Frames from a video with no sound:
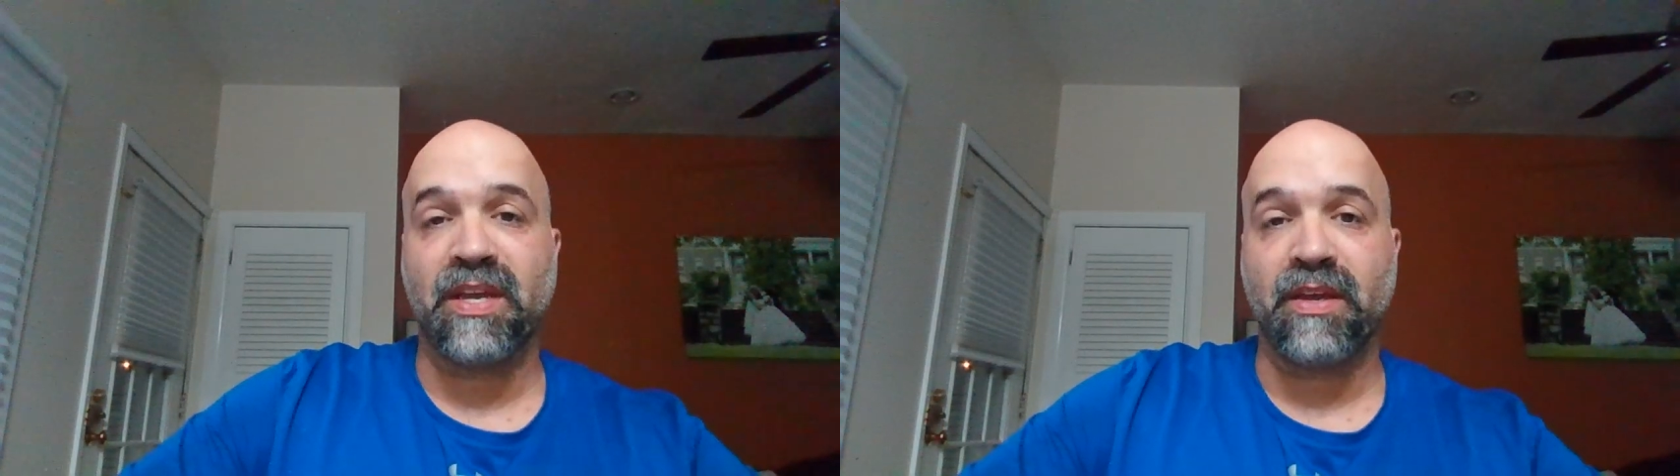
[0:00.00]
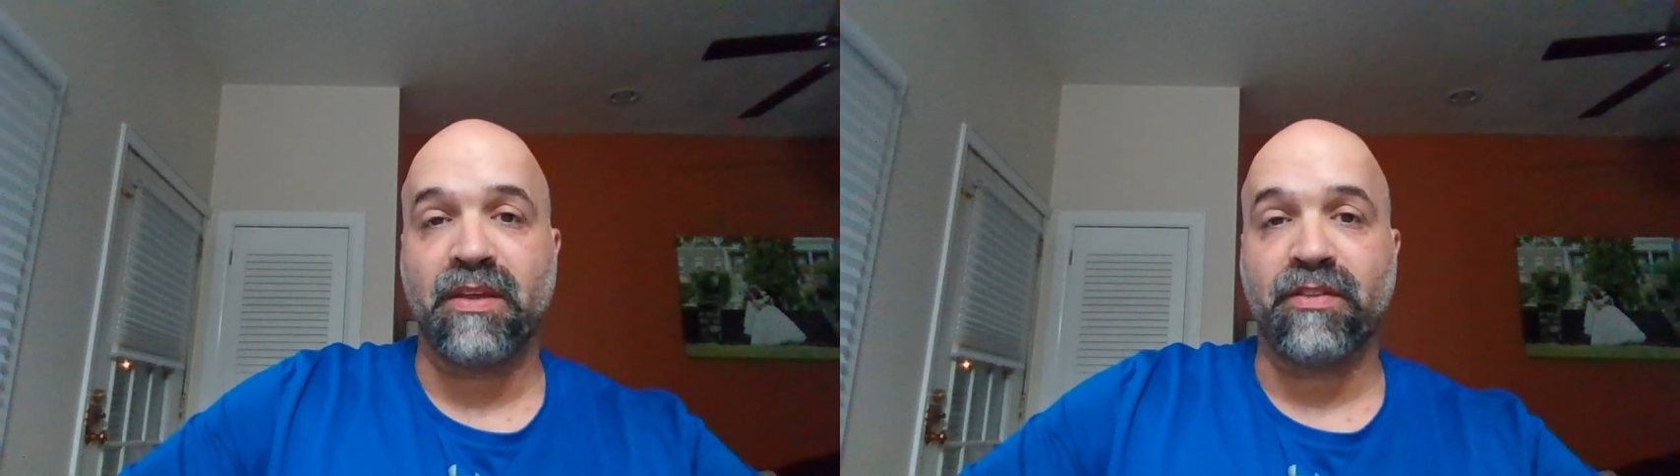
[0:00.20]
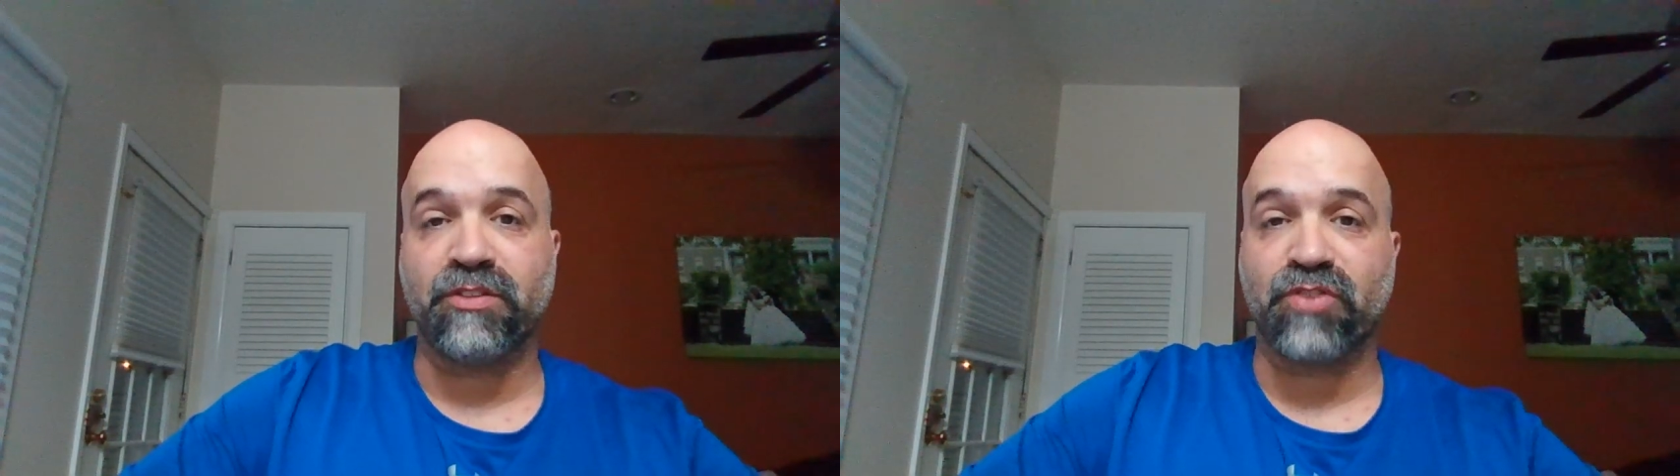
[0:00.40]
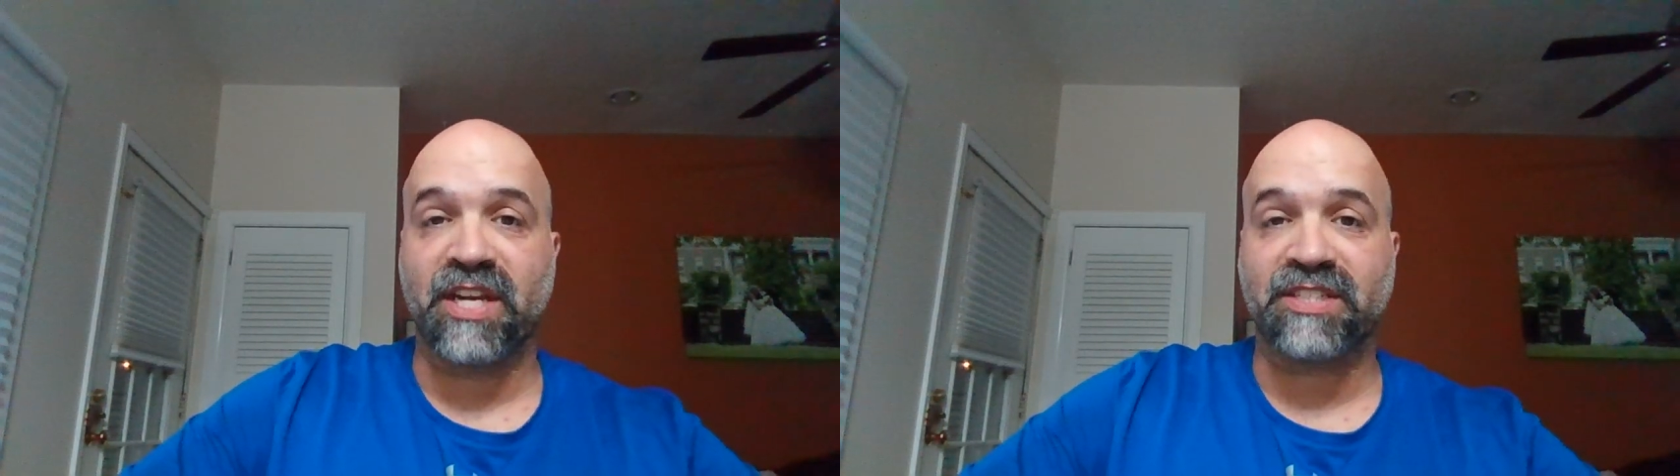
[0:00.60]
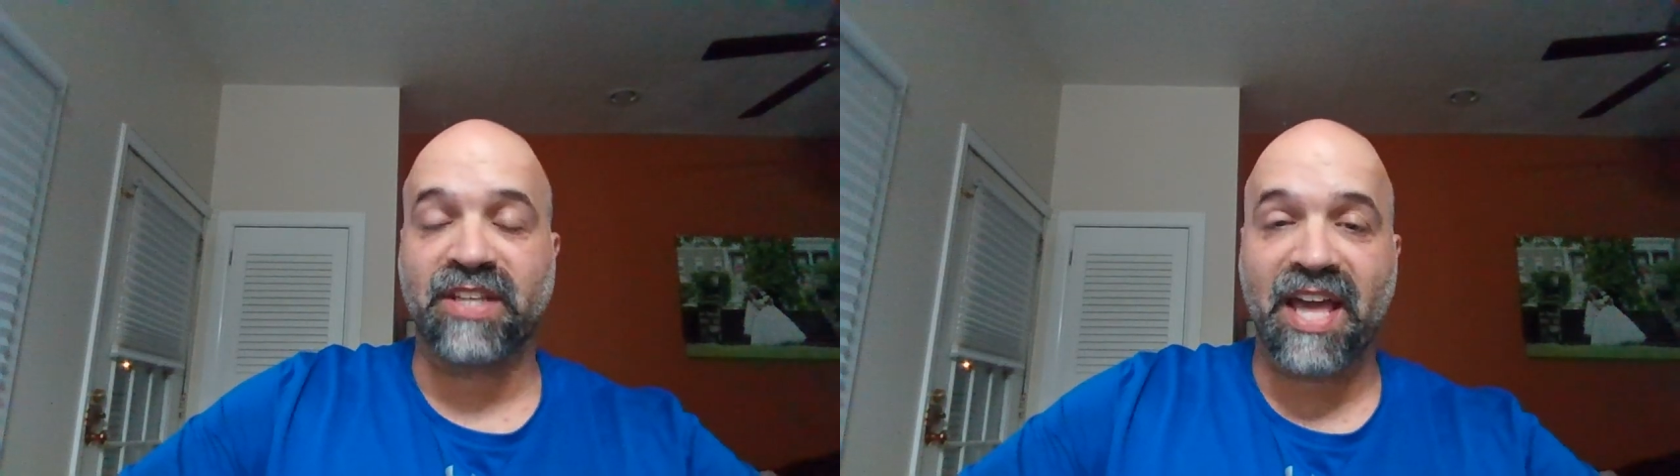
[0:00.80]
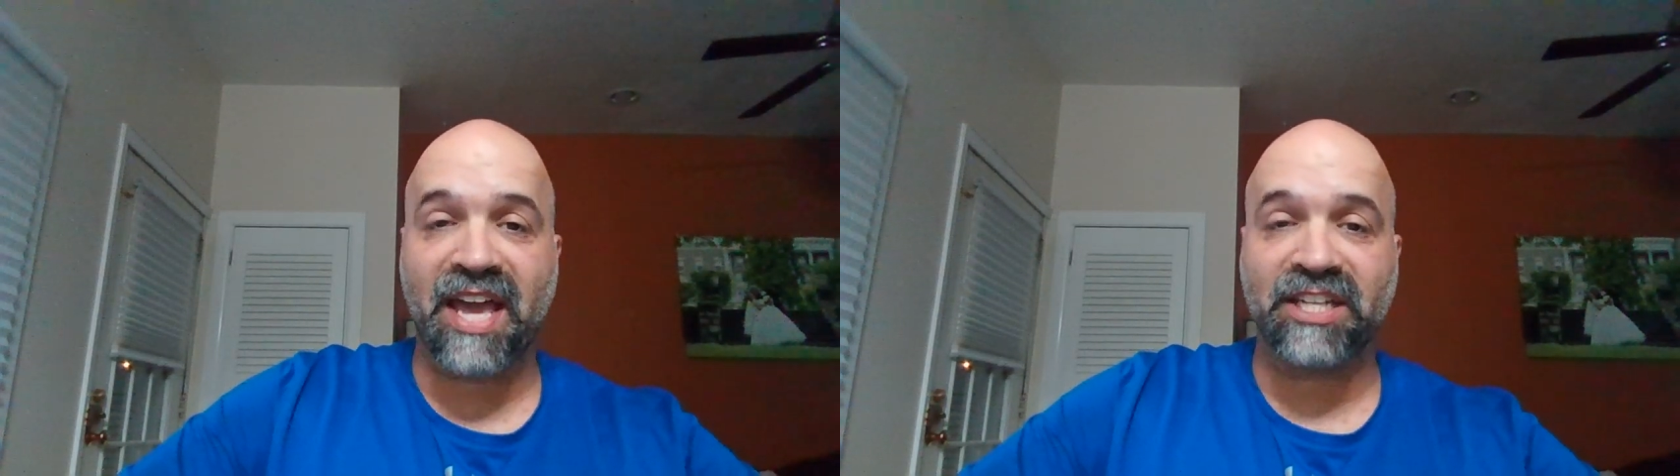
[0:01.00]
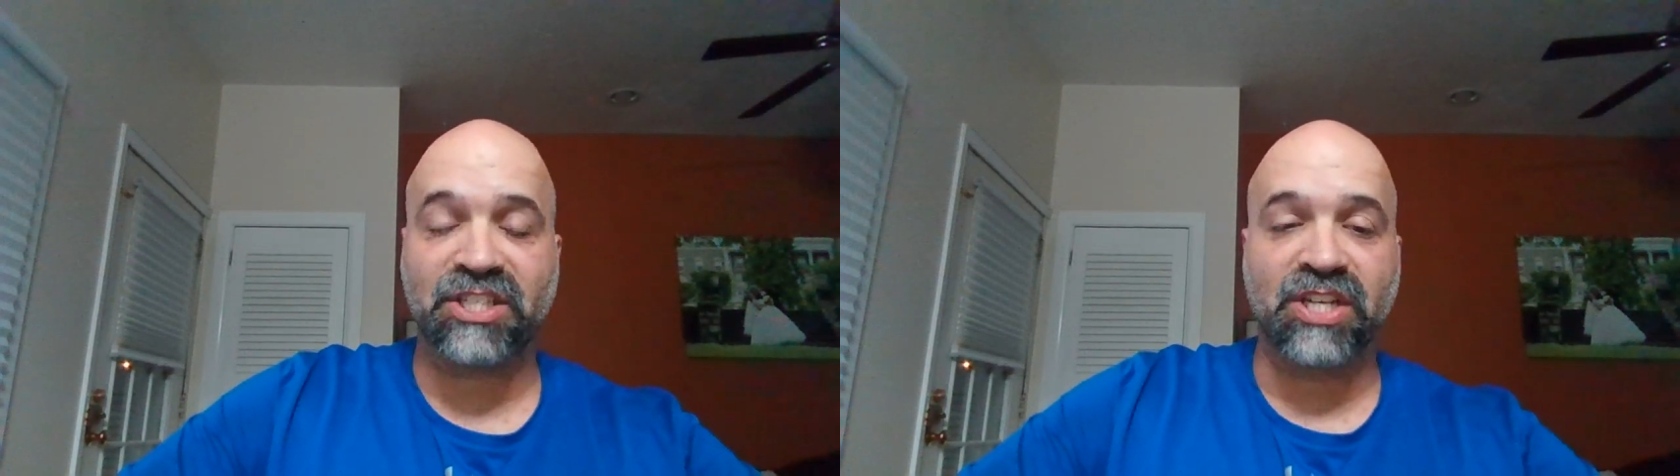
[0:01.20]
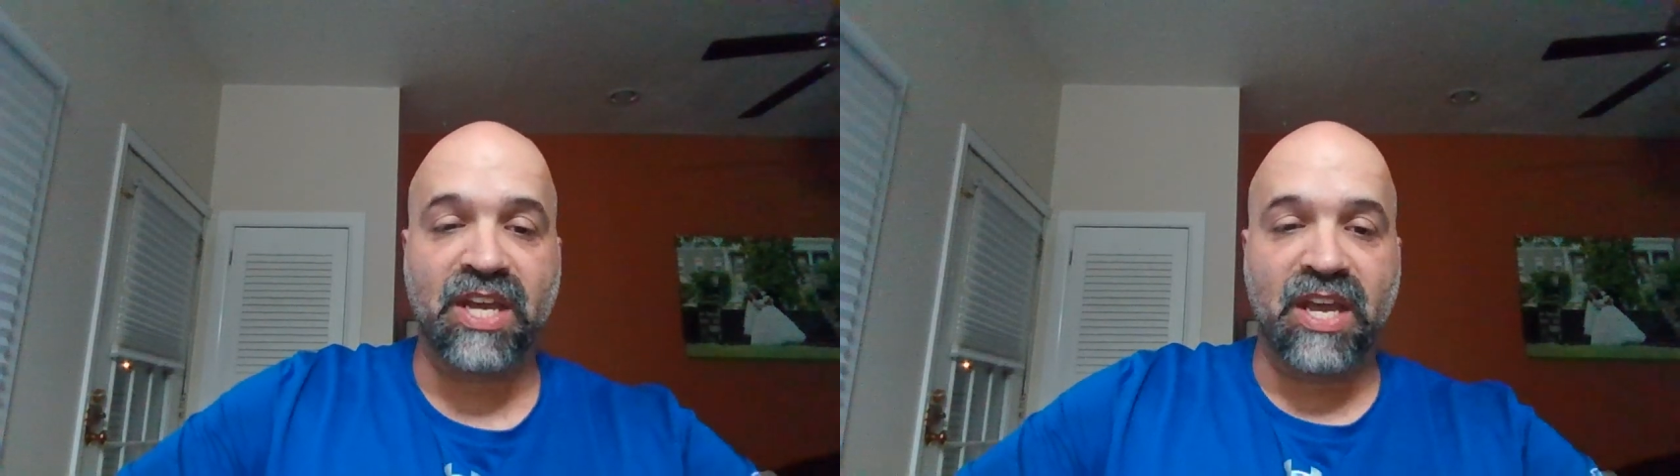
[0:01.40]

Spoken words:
in the Drag Slash.